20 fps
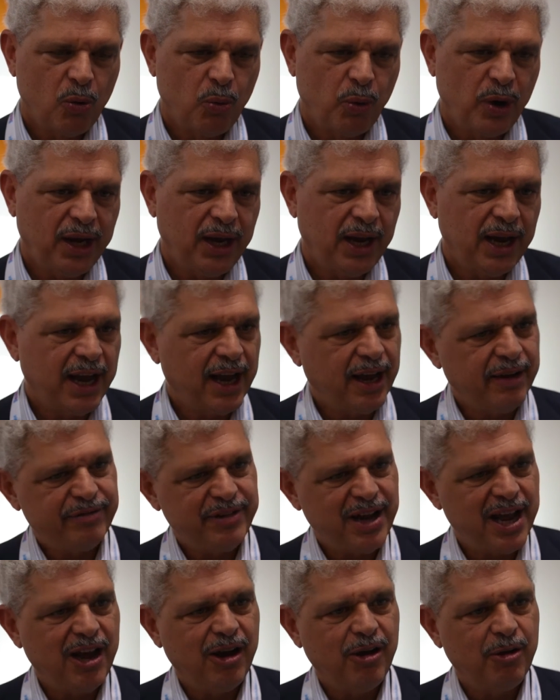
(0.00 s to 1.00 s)
we
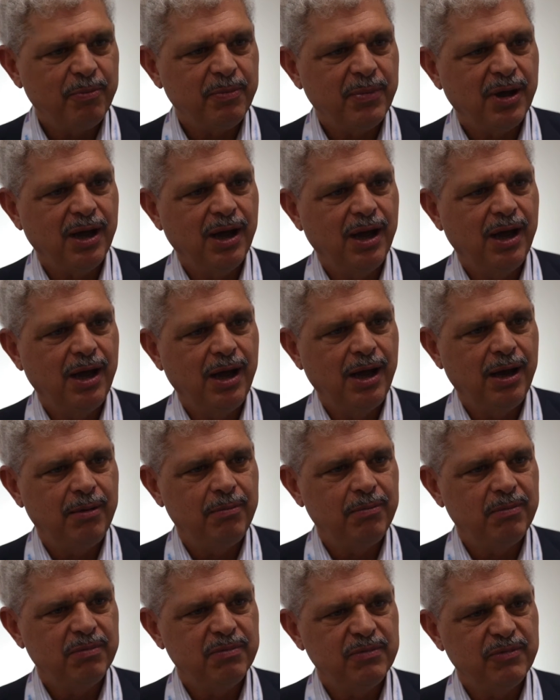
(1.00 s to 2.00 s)
have now
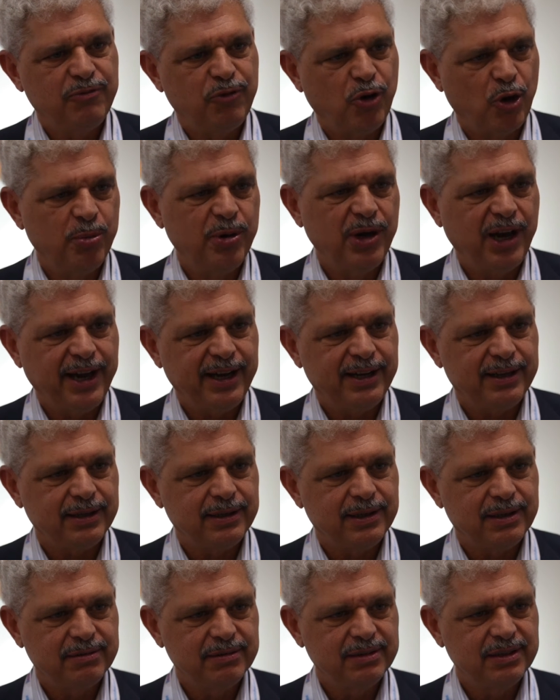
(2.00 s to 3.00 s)
formulated